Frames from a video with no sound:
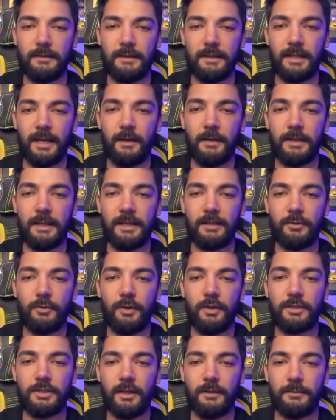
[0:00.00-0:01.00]
Now these
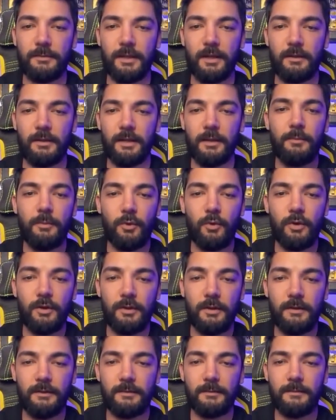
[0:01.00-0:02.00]
words are very
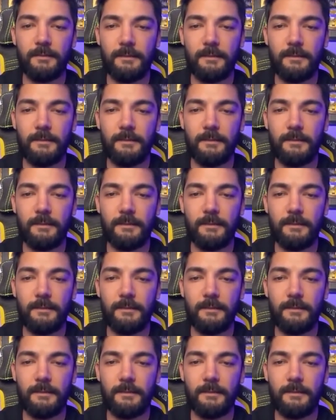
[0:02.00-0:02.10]
important.